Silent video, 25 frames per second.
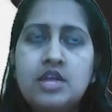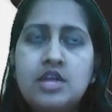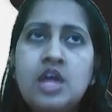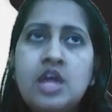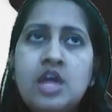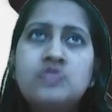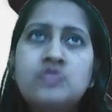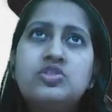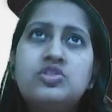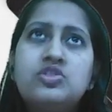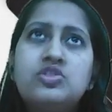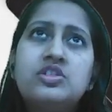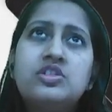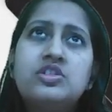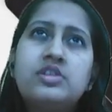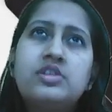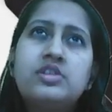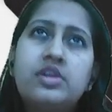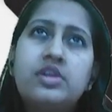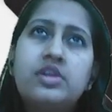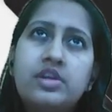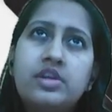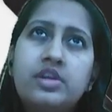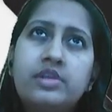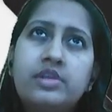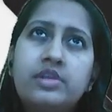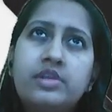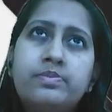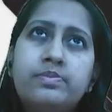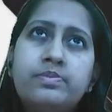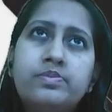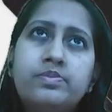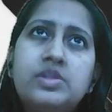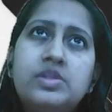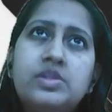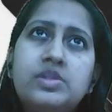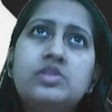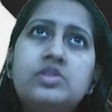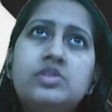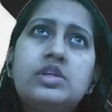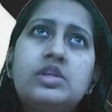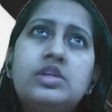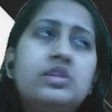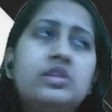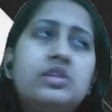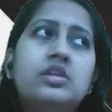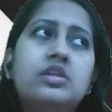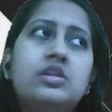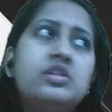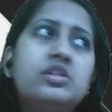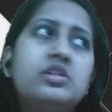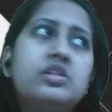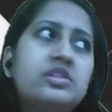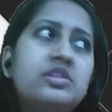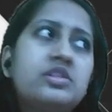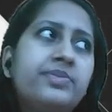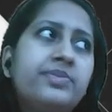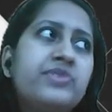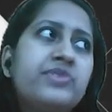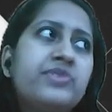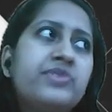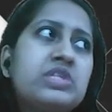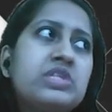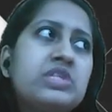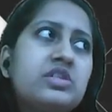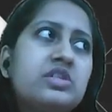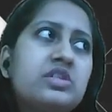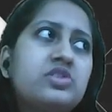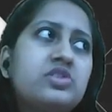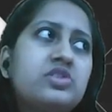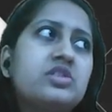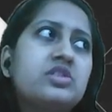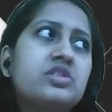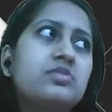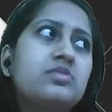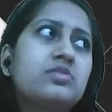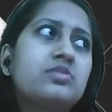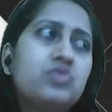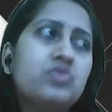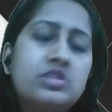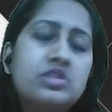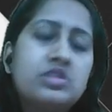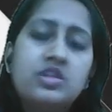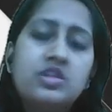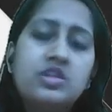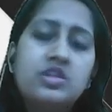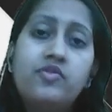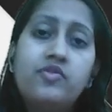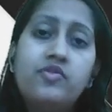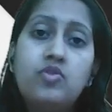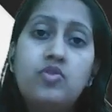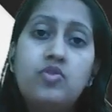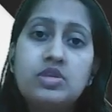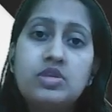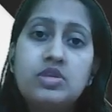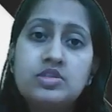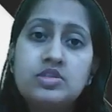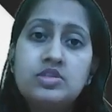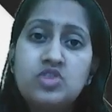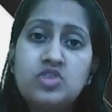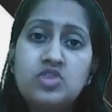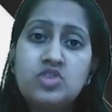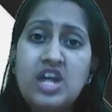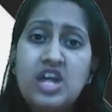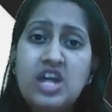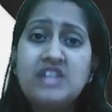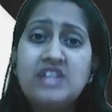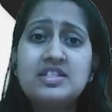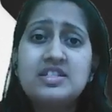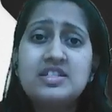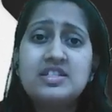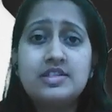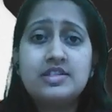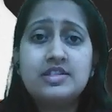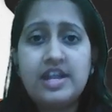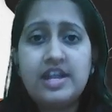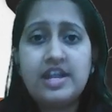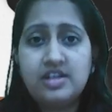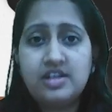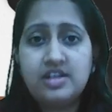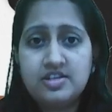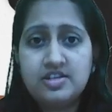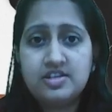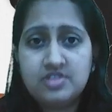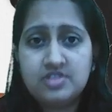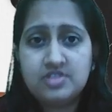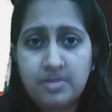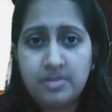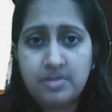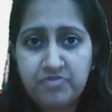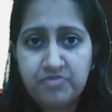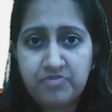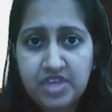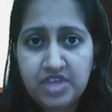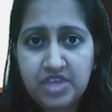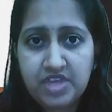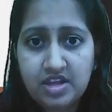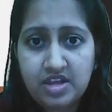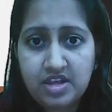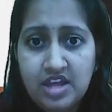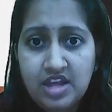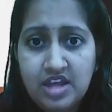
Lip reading: So, in descriptive researches, mostly the focus is on understanding something.